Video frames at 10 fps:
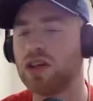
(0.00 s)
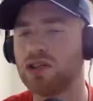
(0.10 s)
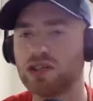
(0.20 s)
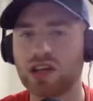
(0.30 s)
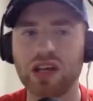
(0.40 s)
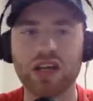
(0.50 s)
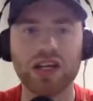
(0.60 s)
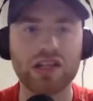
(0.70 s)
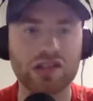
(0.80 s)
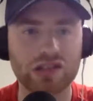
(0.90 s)
He
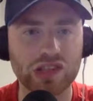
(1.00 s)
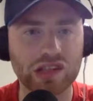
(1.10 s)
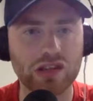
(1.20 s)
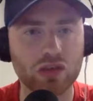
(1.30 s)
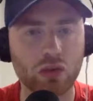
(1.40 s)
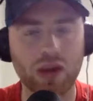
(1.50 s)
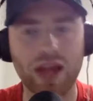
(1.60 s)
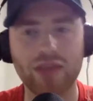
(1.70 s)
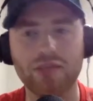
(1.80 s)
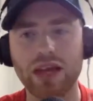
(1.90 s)
just doesn't quite
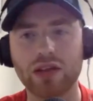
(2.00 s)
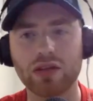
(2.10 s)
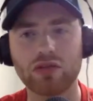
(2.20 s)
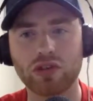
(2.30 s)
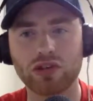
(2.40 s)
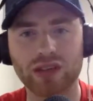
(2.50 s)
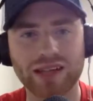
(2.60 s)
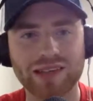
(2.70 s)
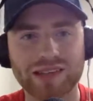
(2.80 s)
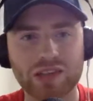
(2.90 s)
have the
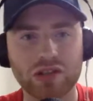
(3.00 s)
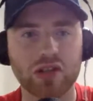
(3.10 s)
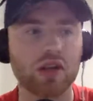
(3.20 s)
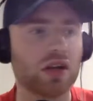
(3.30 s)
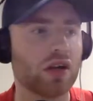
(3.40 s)
correct decision.